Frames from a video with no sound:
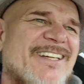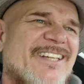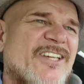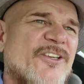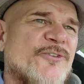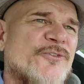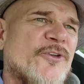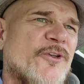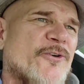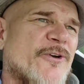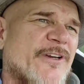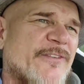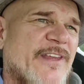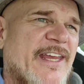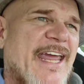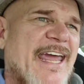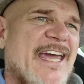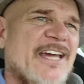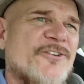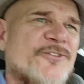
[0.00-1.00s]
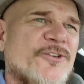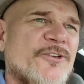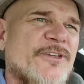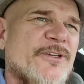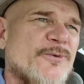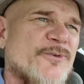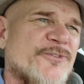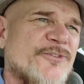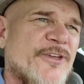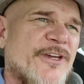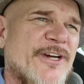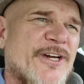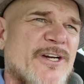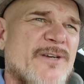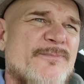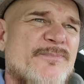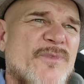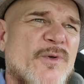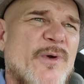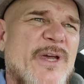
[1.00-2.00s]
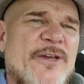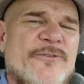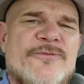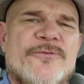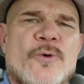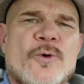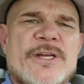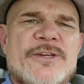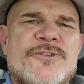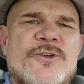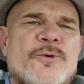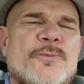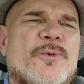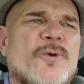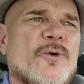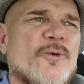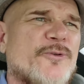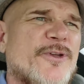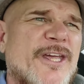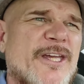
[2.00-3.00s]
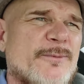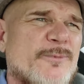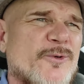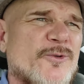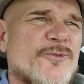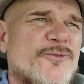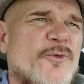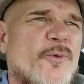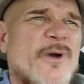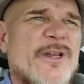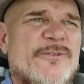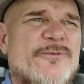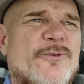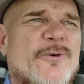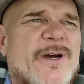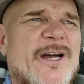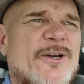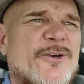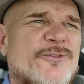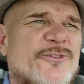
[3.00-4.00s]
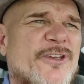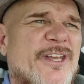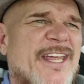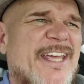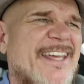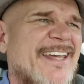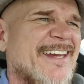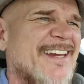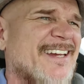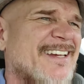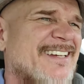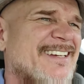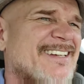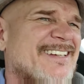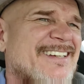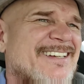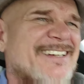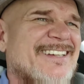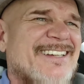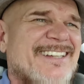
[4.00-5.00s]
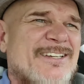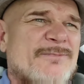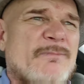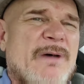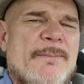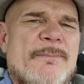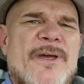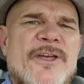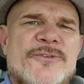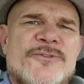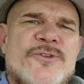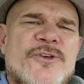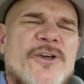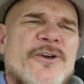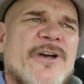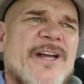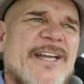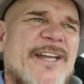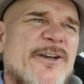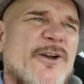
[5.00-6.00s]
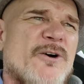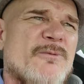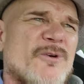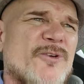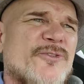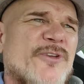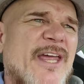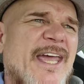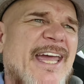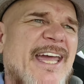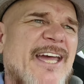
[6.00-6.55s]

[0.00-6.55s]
considering the action that was there. We had 42 pool tables, 24 hours a day. My best year, I did almost a